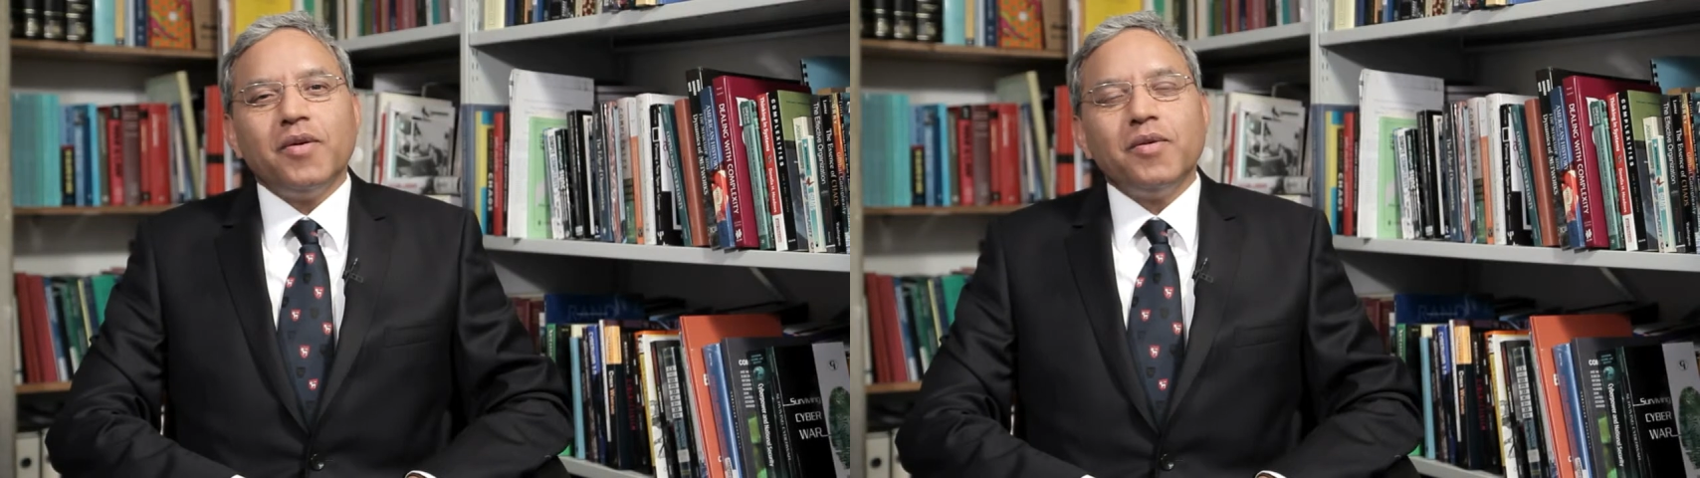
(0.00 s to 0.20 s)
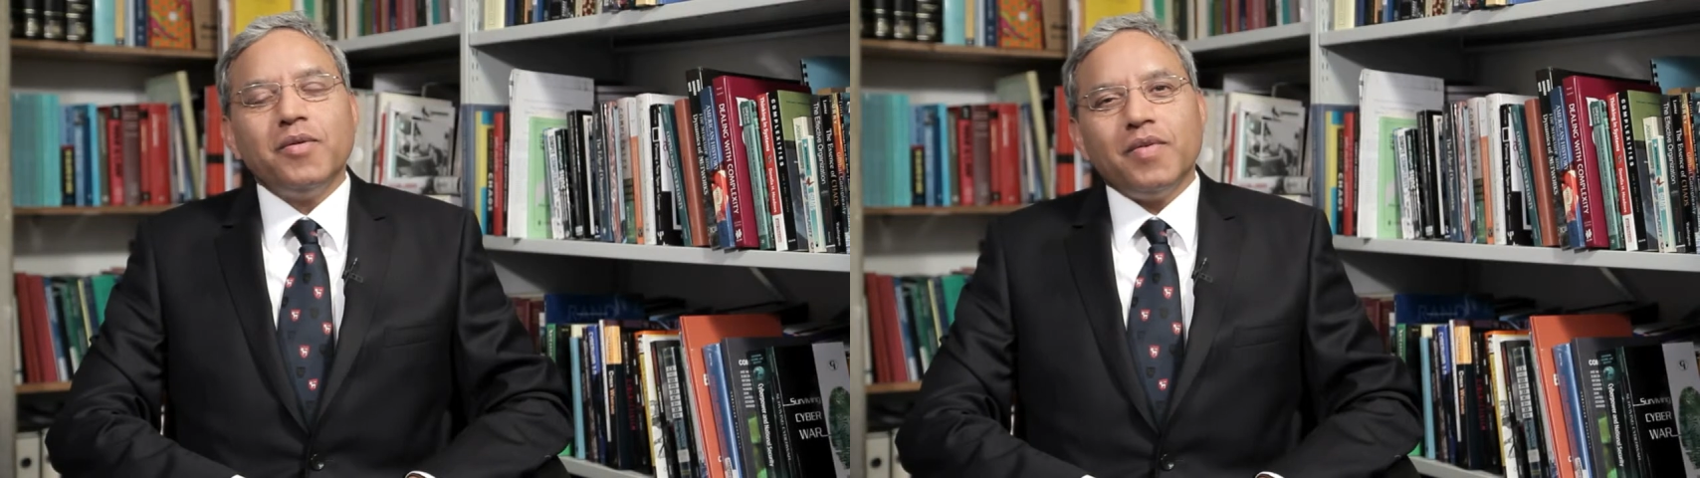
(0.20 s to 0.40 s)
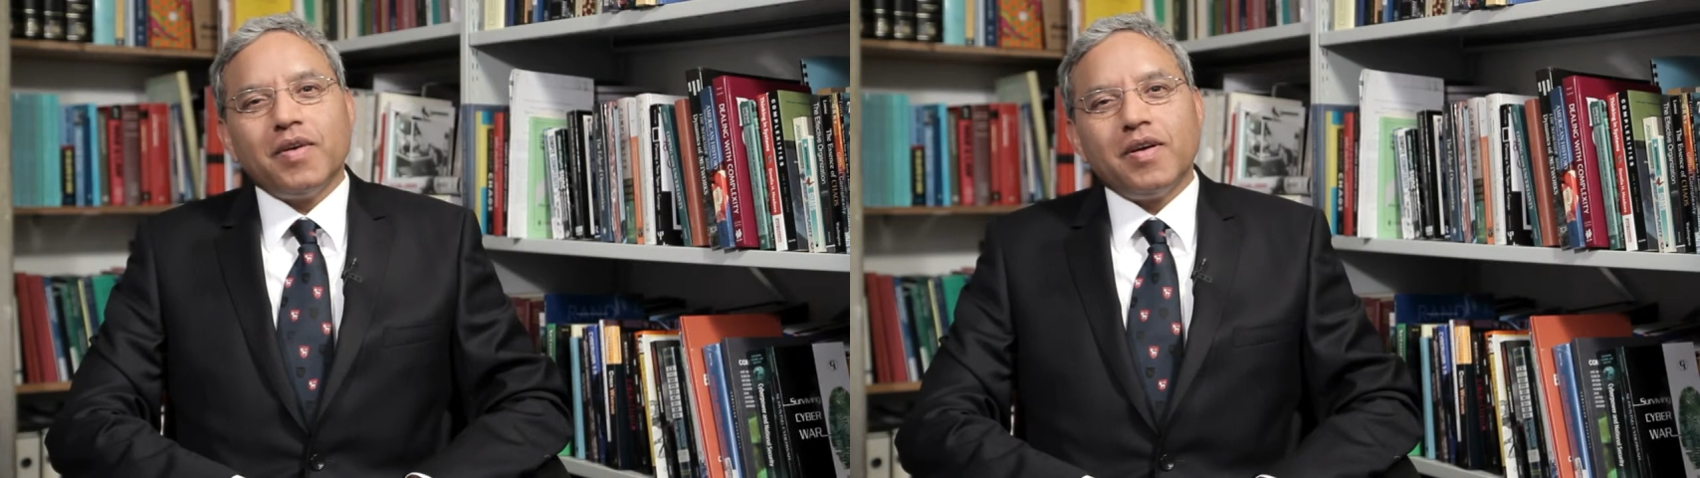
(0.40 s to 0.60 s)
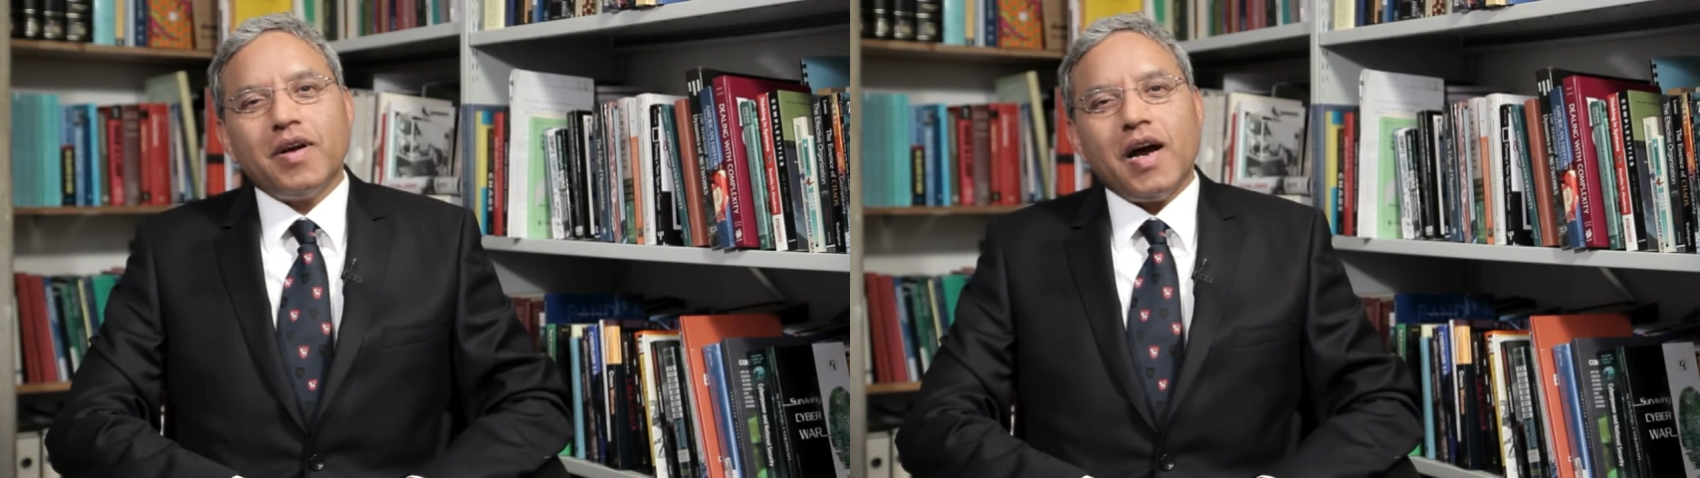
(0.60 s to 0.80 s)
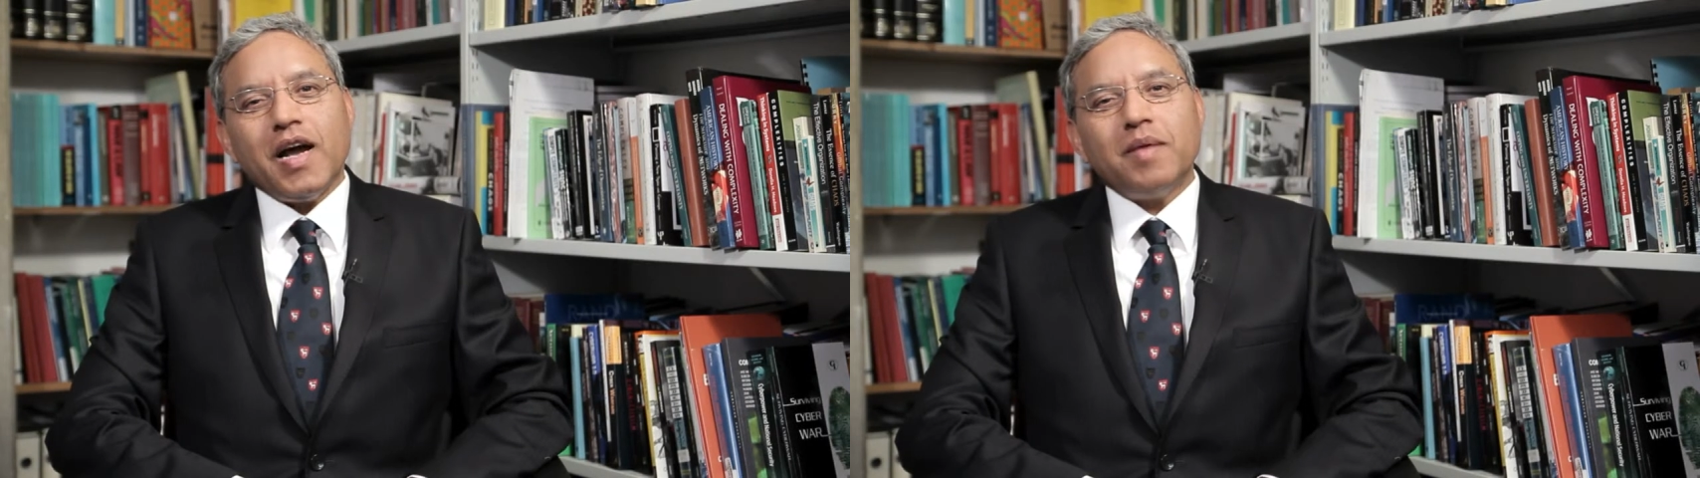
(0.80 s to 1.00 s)
Hello,
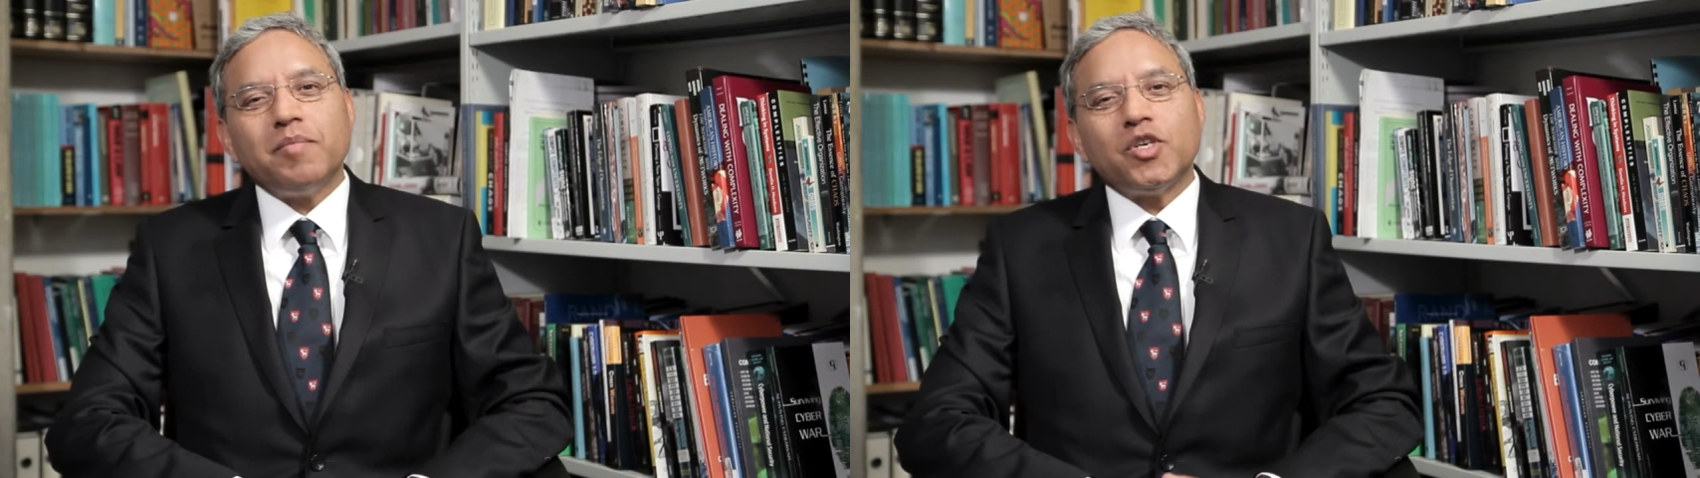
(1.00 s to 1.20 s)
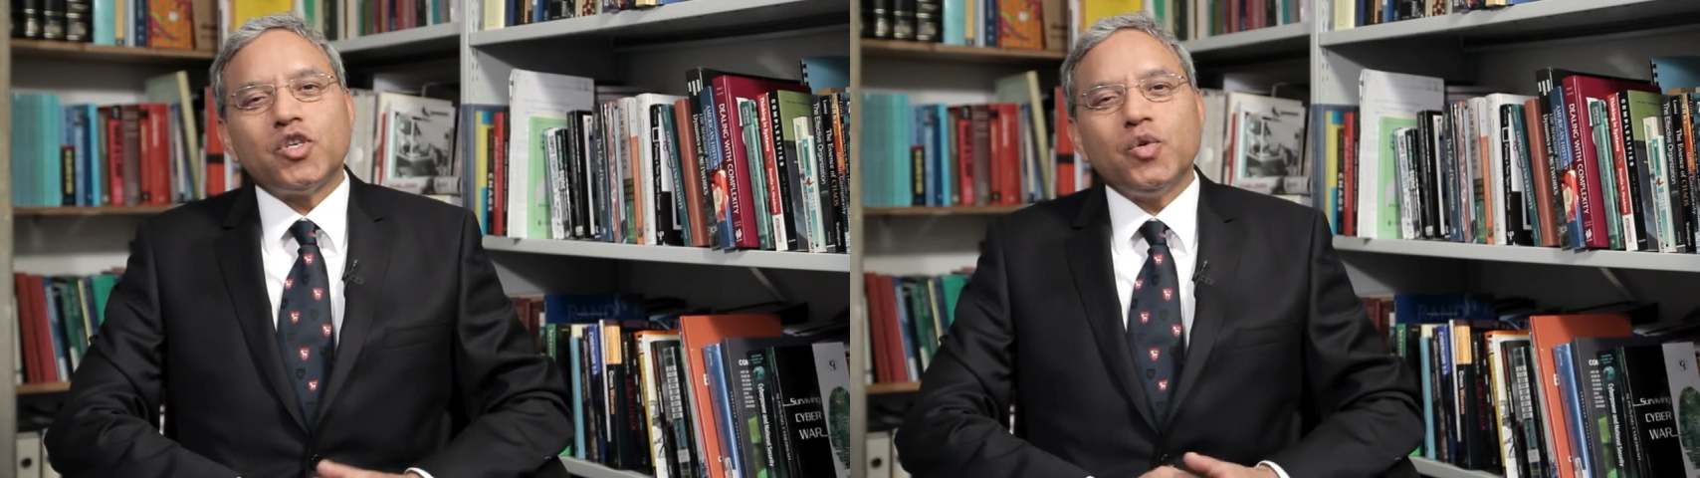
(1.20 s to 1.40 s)
I am